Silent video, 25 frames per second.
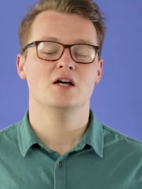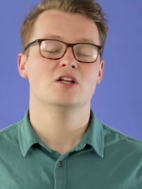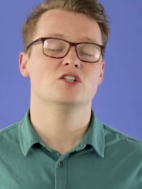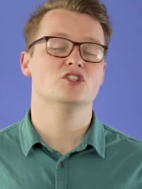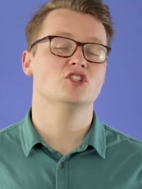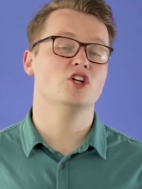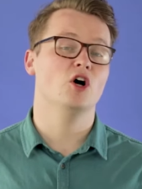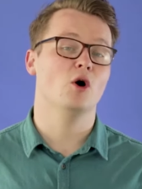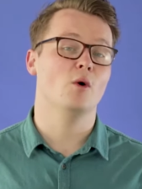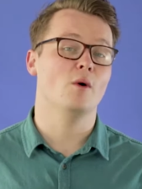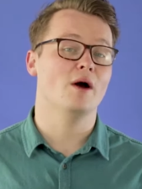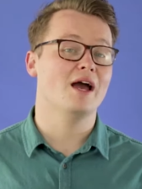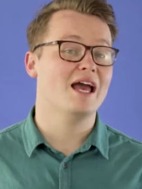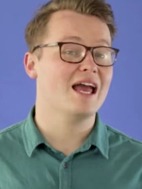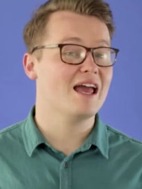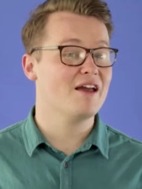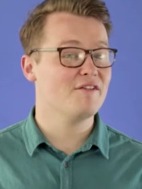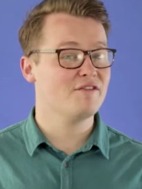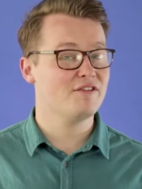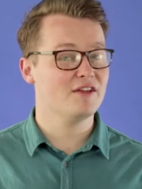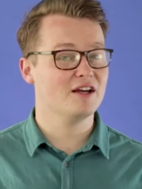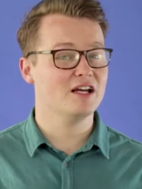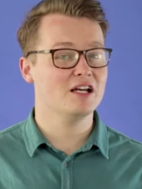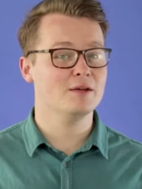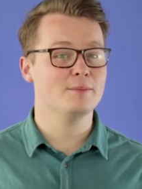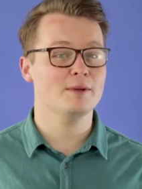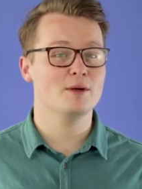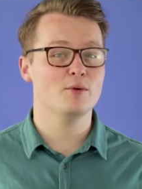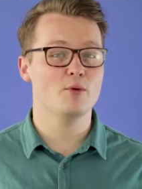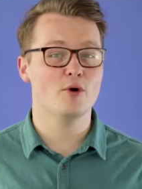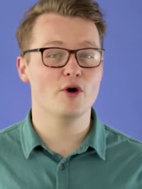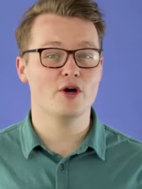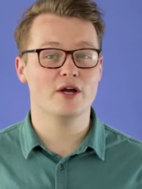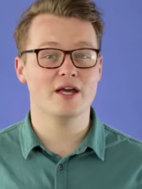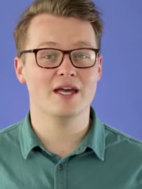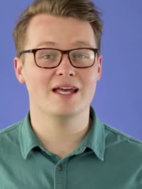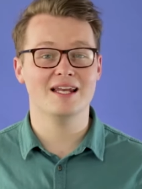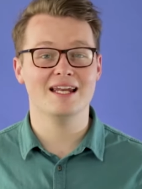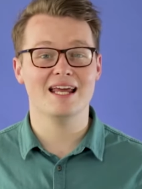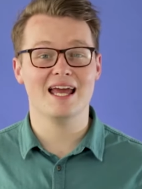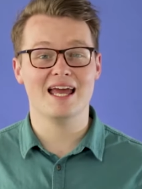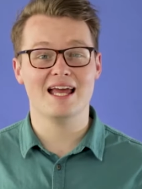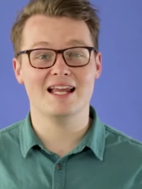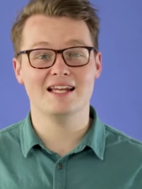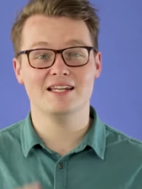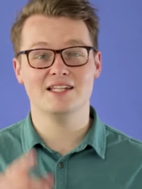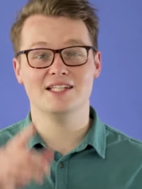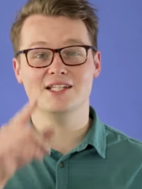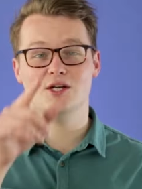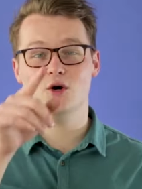So, if they're going to be working
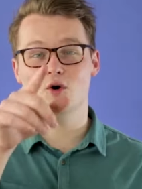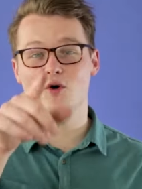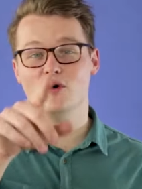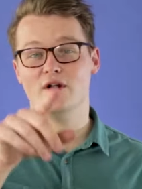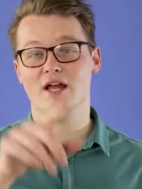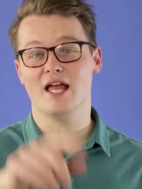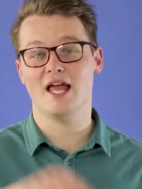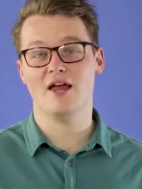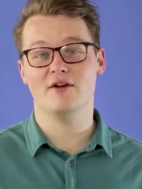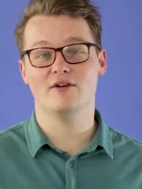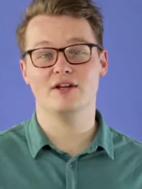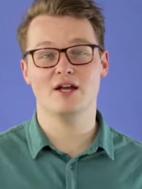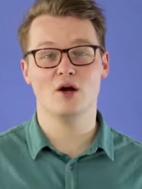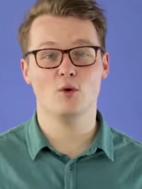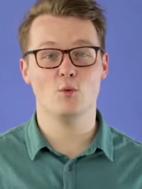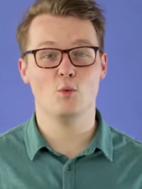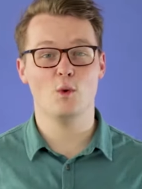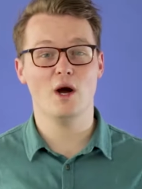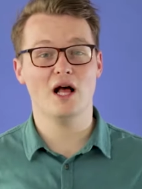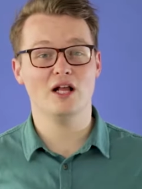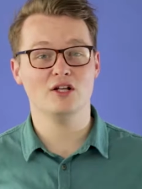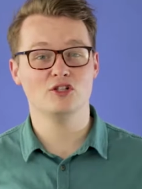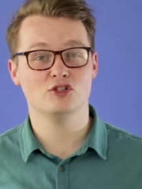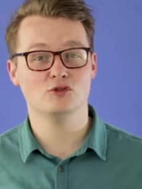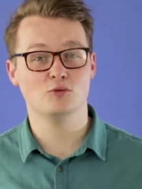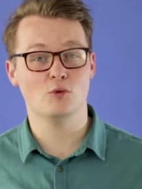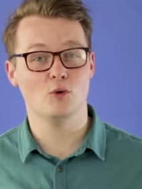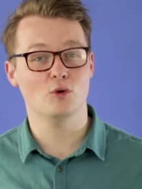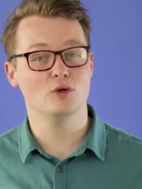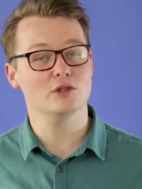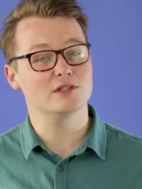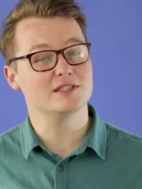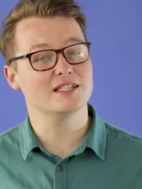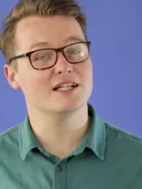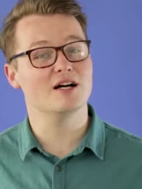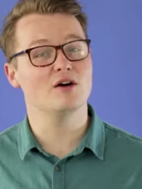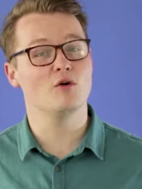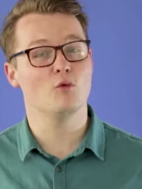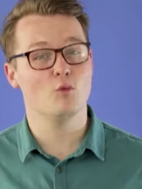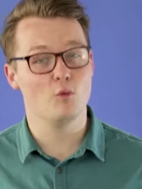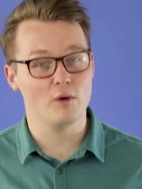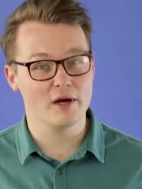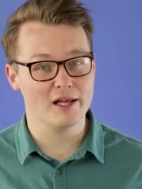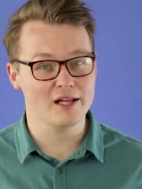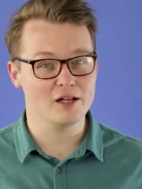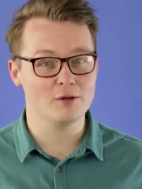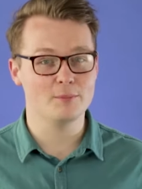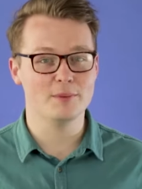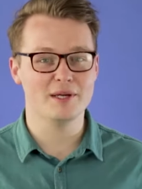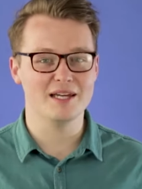in your area, Welsh Water
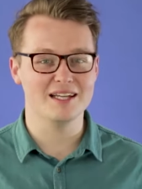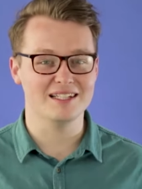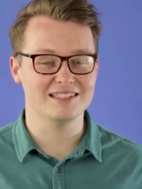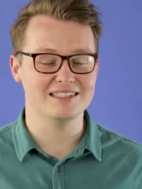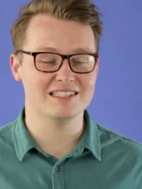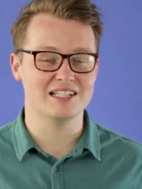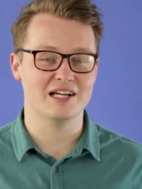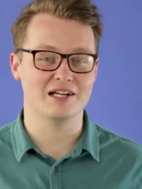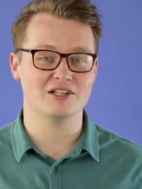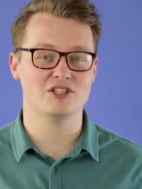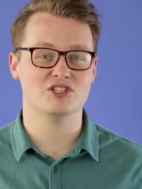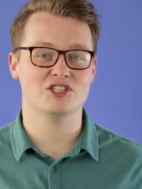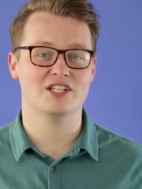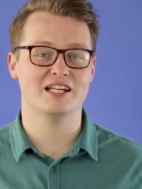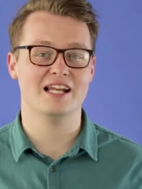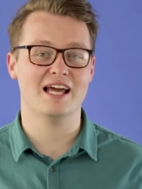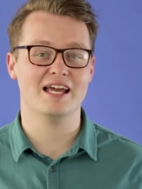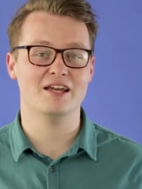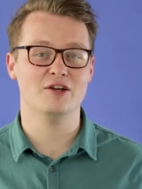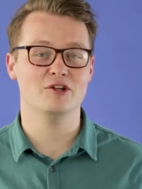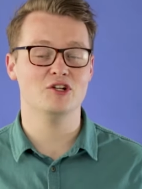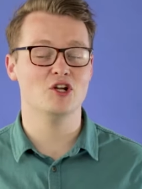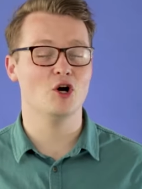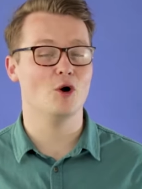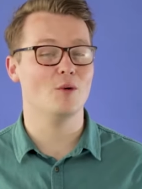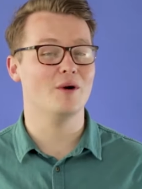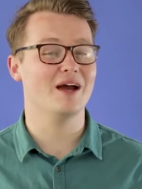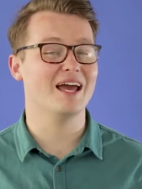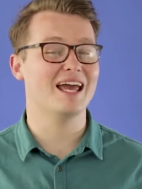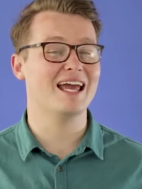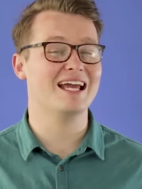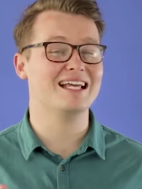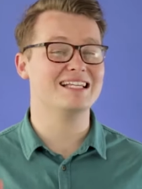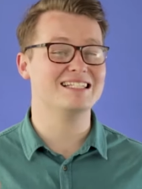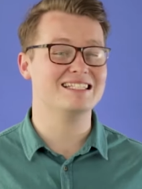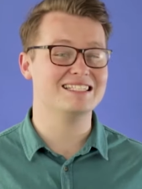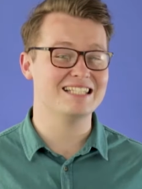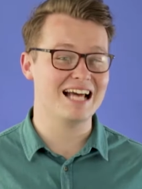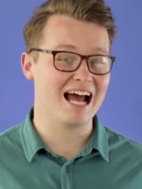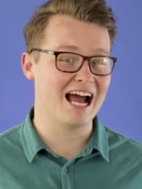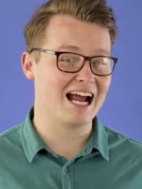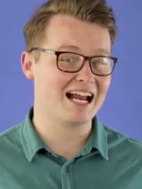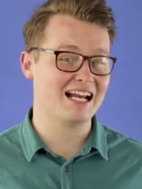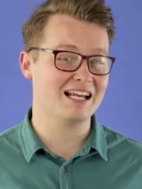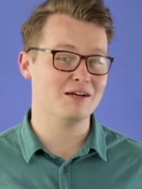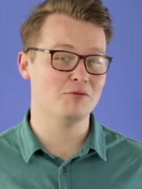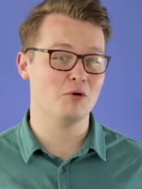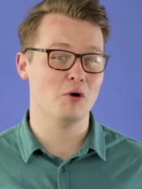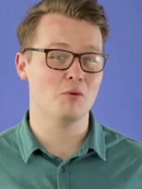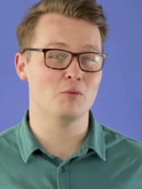will be in touch to let you know
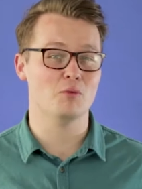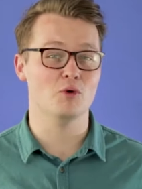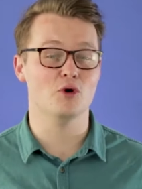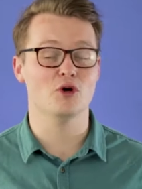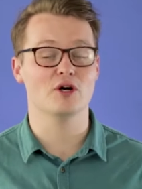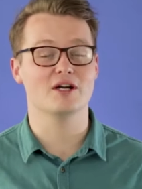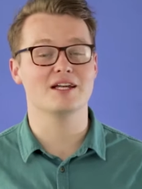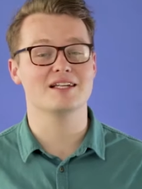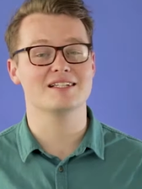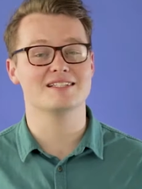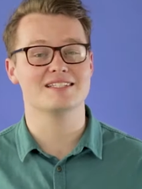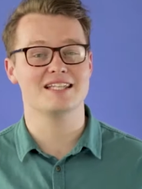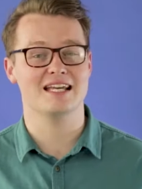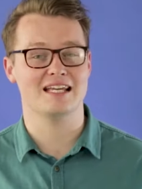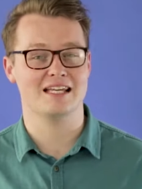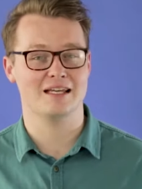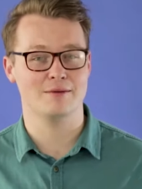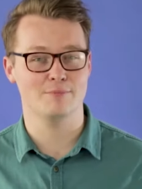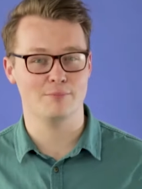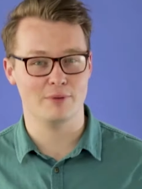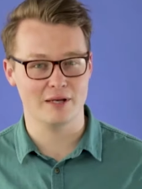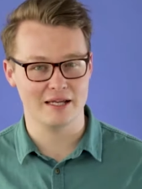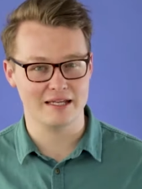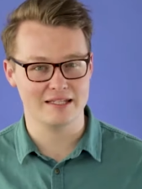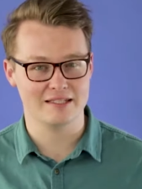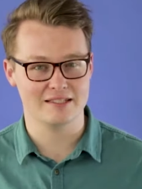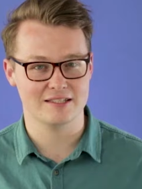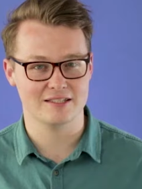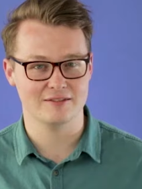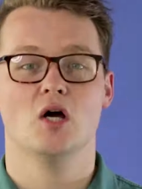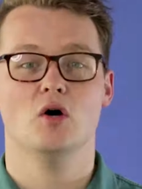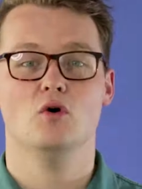exactly what work is taking place.